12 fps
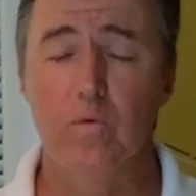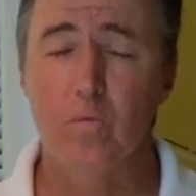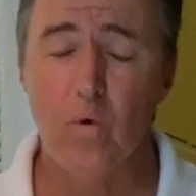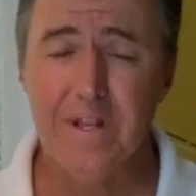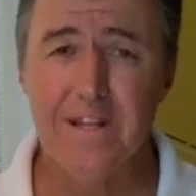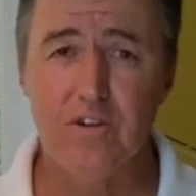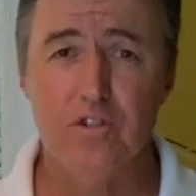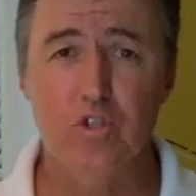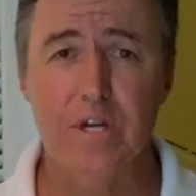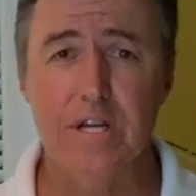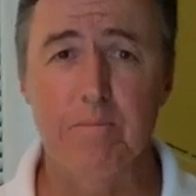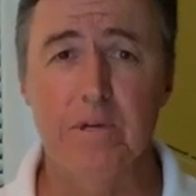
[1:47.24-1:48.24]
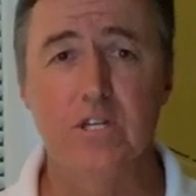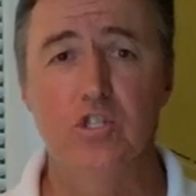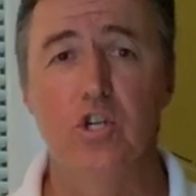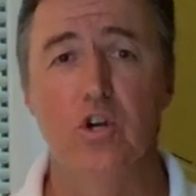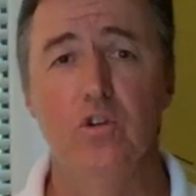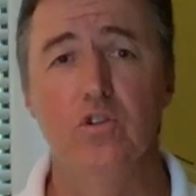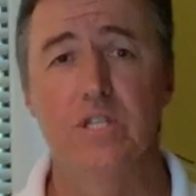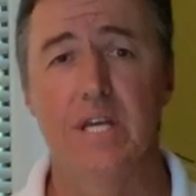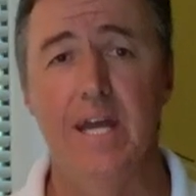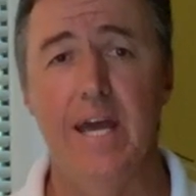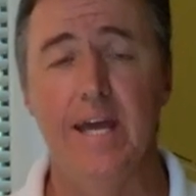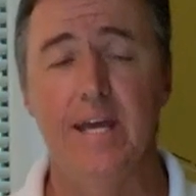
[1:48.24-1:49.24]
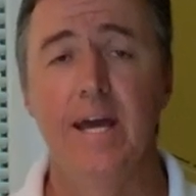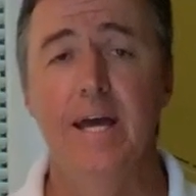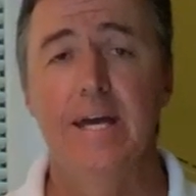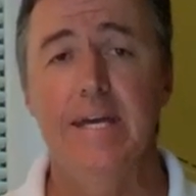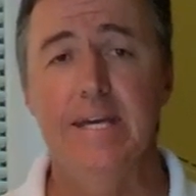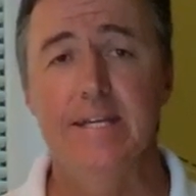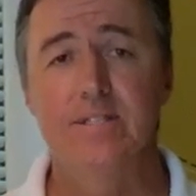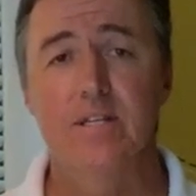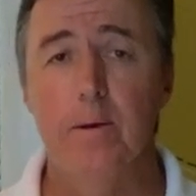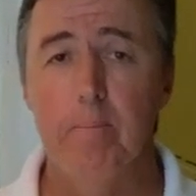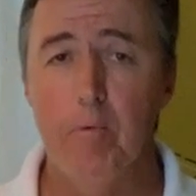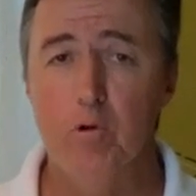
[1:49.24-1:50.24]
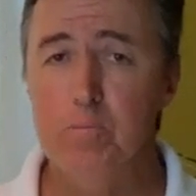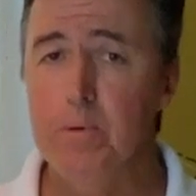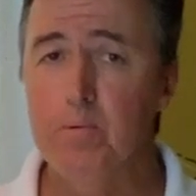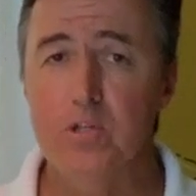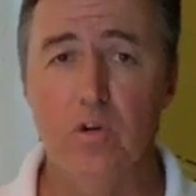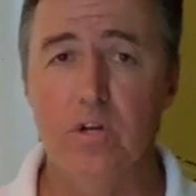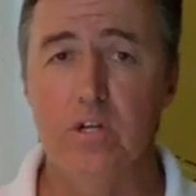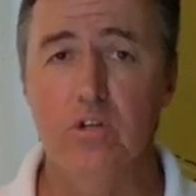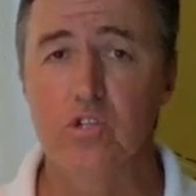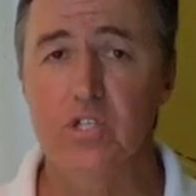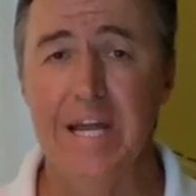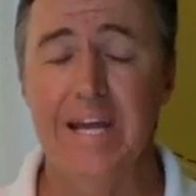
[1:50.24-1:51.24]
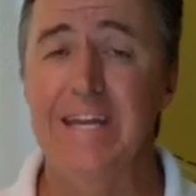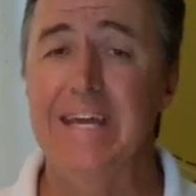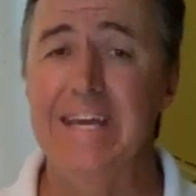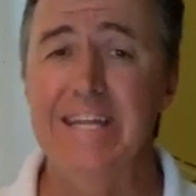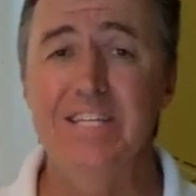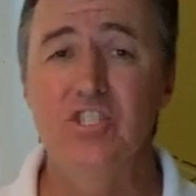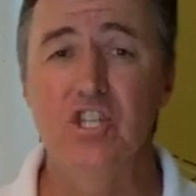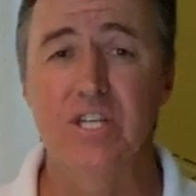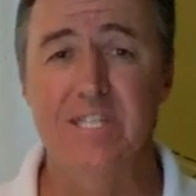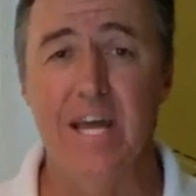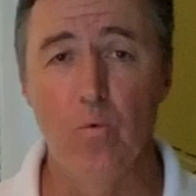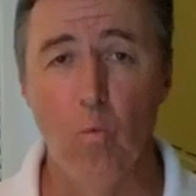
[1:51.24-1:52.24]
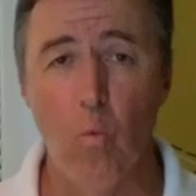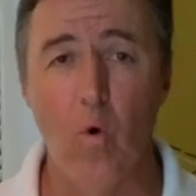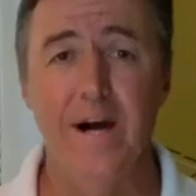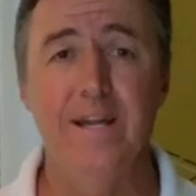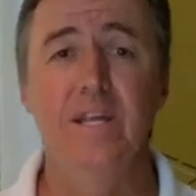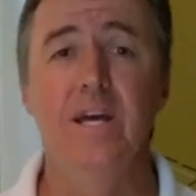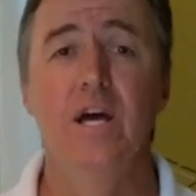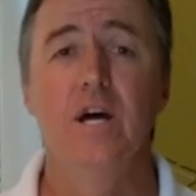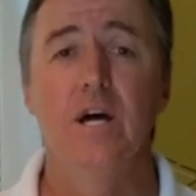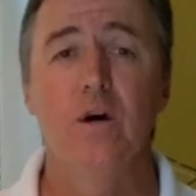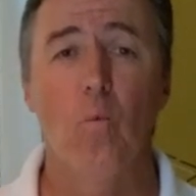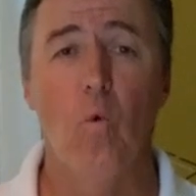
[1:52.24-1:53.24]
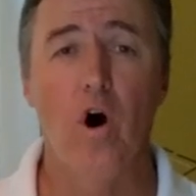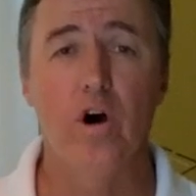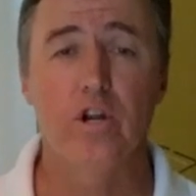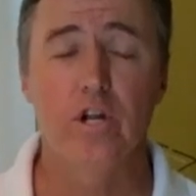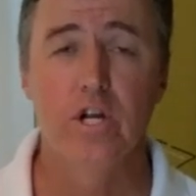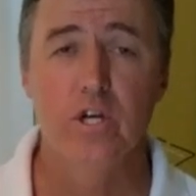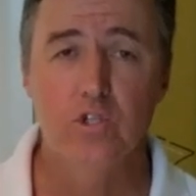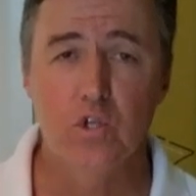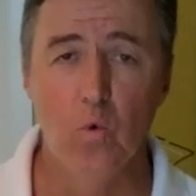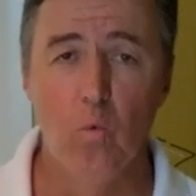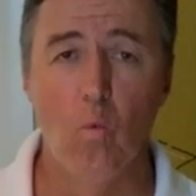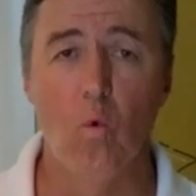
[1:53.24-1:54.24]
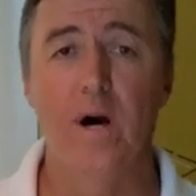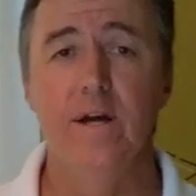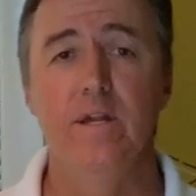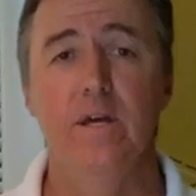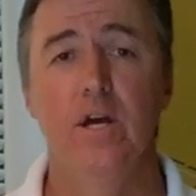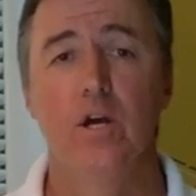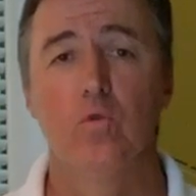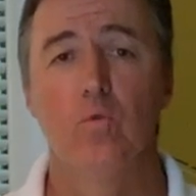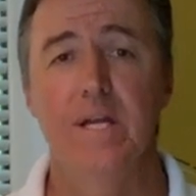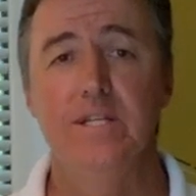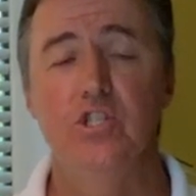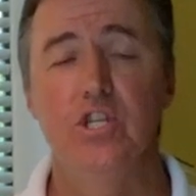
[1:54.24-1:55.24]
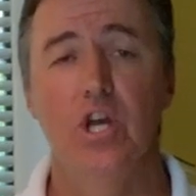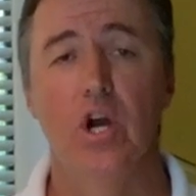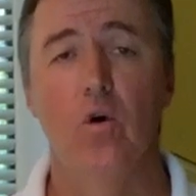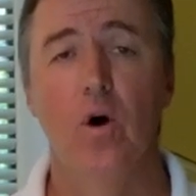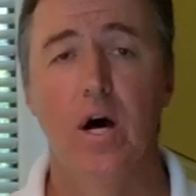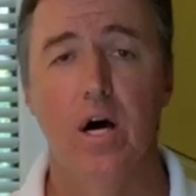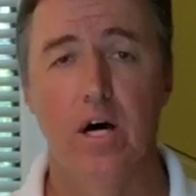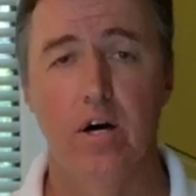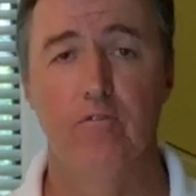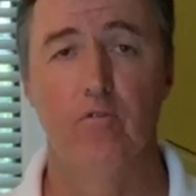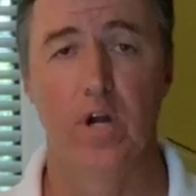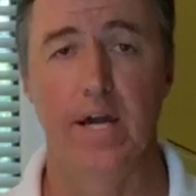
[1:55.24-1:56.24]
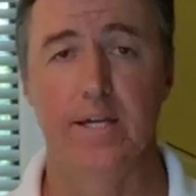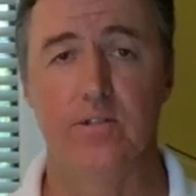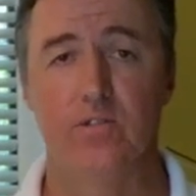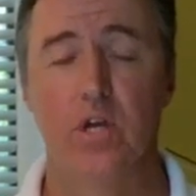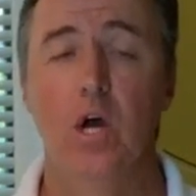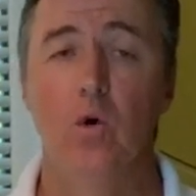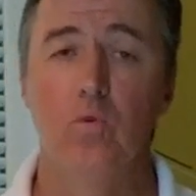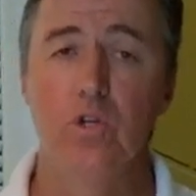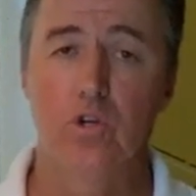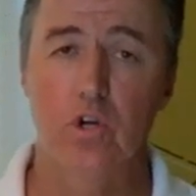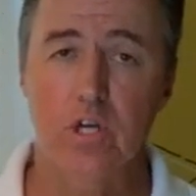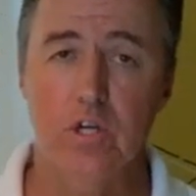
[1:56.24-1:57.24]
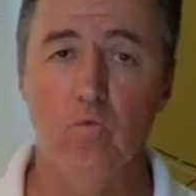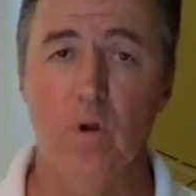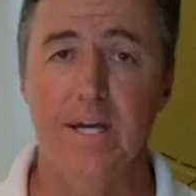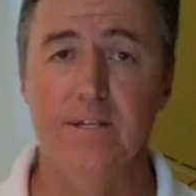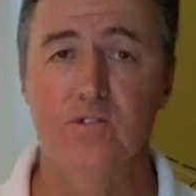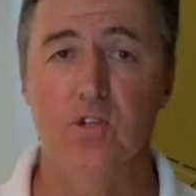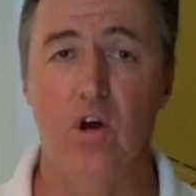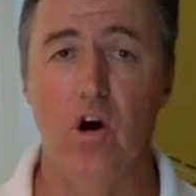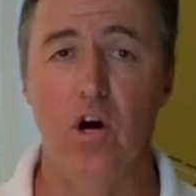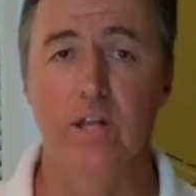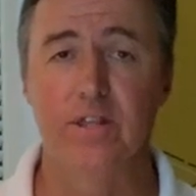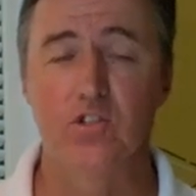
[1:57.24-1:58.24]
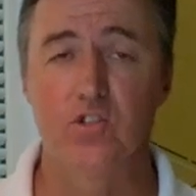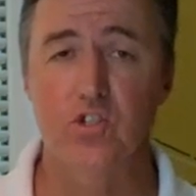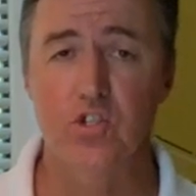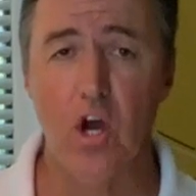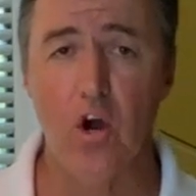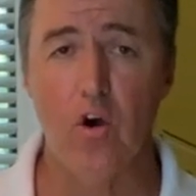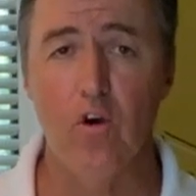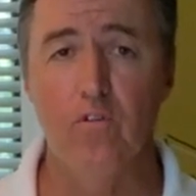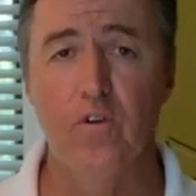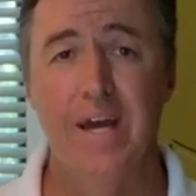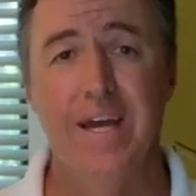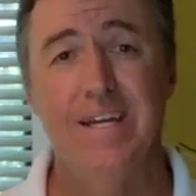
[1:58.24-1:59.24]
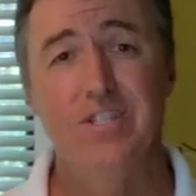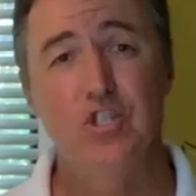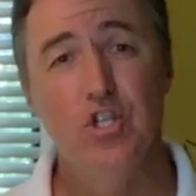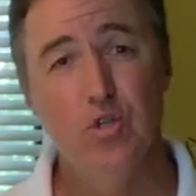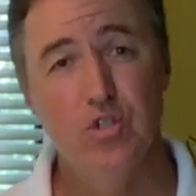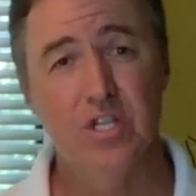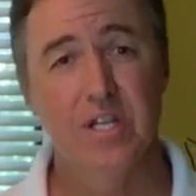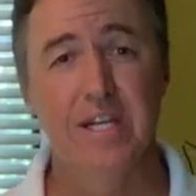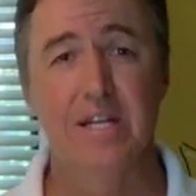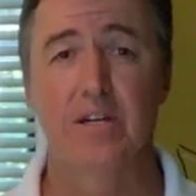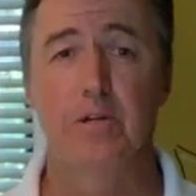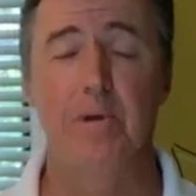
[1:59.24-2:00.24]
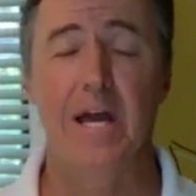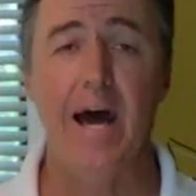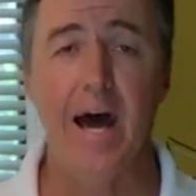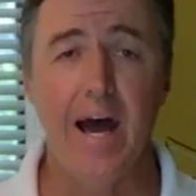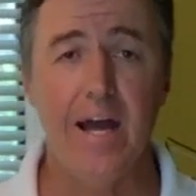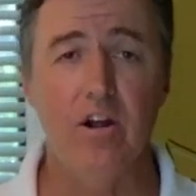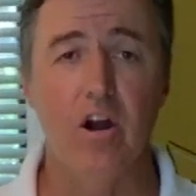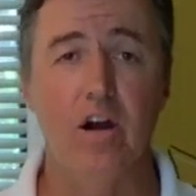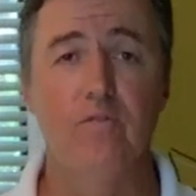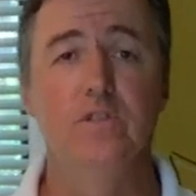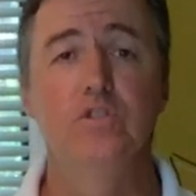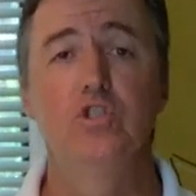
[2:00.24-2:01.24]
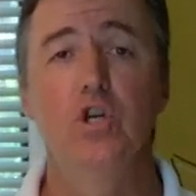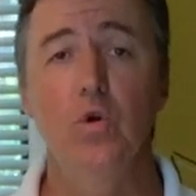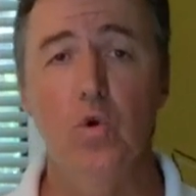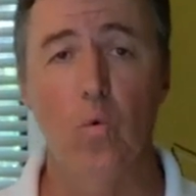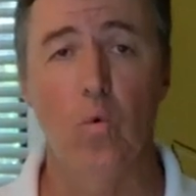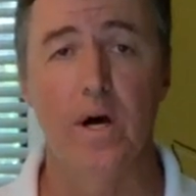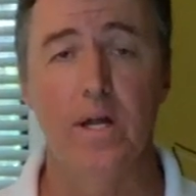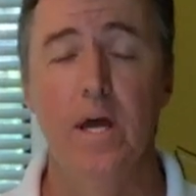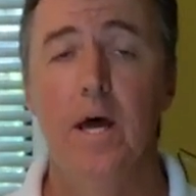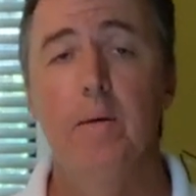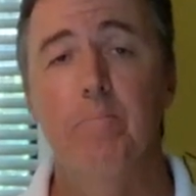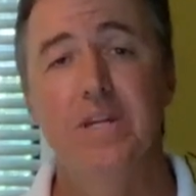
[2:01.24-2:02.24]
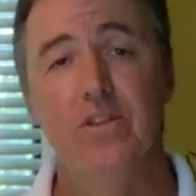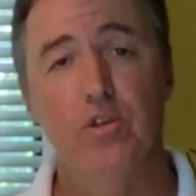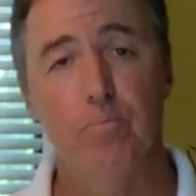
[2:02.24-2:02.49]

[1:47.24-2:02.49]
little trick I'm going to show you today is most people don't understand. It is just a 1:1 ratio of rice. When you're cooking rice on the stove, it's usually a little bit higher, often 2:1, but in the